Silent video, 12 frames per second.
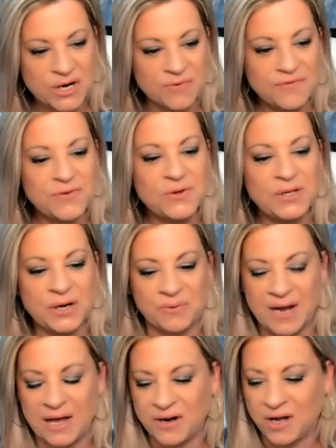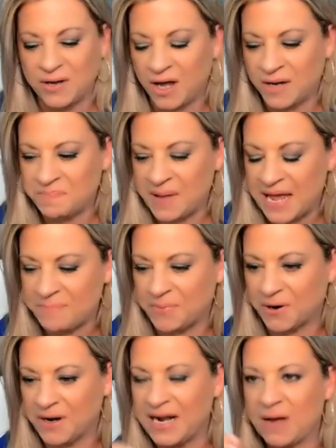know, fooling around on
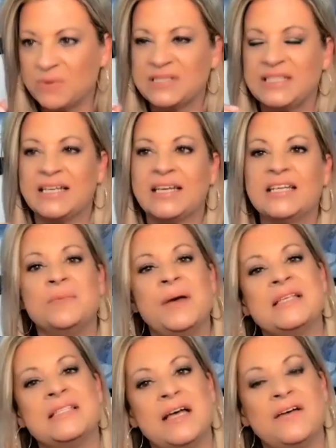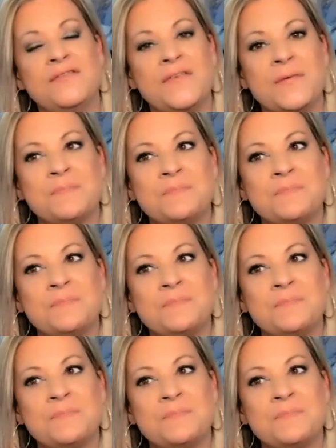paper and I was thinking to myself,